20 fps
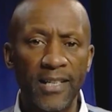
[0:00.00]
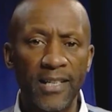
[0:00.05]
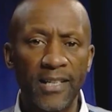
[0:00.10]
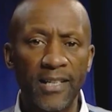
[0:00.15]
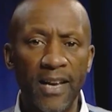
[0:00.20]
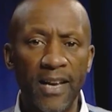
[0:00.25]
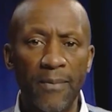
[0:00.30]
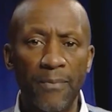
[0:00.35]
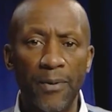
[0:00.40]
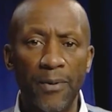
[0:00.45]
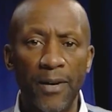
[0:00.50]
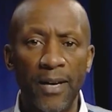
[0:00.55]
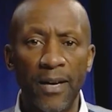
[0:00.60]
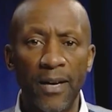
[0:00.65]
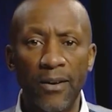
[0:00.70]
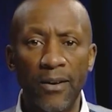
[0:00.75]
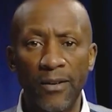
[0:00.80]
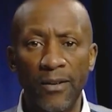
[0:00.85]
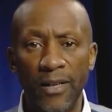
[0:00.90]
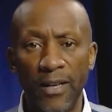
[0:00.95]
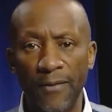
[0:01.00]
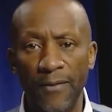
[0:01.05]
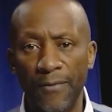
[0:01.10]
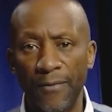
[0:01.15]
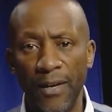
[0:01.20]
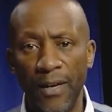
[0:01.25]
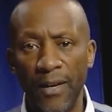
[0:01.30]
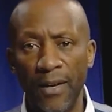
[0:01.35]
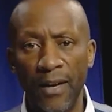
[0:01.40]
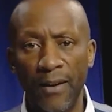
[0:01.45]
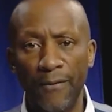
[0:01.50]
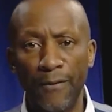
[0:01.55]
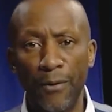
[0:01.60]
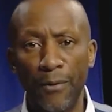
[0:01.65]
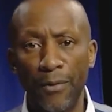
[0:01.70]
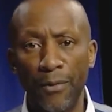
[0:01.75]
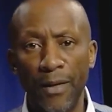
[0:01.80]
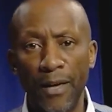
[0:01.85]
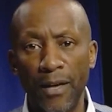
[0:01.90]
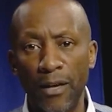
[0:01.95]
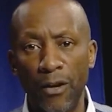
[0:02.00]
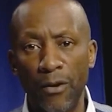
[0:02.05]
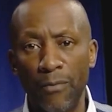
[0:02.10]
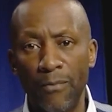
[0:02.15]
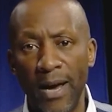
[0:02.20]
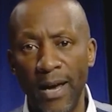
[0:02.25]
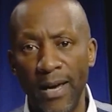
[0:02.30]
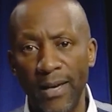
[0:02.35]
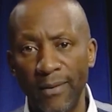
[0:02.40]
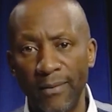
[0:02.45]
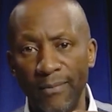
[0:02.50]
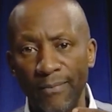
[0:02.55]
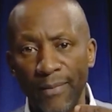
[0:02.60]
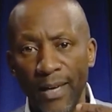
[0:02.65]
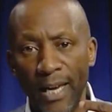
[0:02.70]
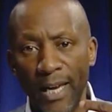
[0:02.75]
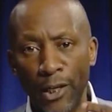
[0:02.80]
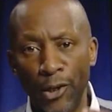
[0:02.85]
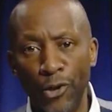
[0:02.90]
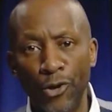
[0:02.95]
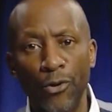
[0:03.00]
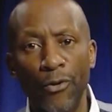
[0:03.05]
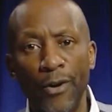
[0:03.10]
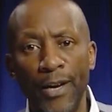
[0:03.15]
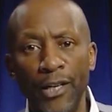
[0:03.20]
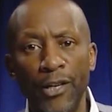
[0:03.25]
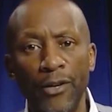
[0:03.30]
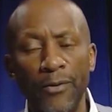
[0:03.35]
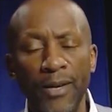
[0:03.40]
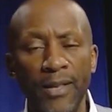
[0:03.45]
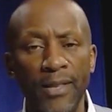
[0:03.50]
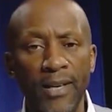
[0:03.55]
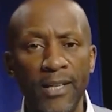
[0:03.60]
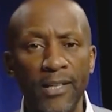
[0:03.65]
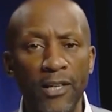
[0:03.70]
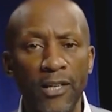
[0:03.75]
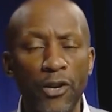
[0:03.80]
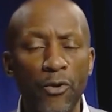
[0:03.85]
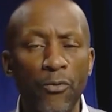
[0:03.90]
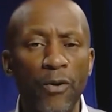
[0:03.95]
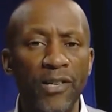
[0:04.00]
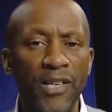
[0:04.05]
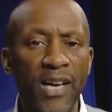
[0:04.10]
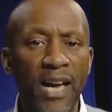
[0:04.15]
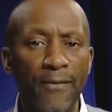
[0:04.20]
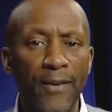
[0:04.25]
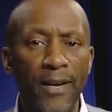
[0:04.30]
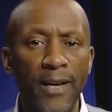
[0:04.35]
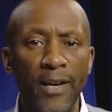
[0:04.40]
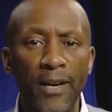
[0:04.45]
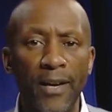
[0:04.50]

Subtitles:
somebody, look, if you think you might enjoy doing this and you want to have a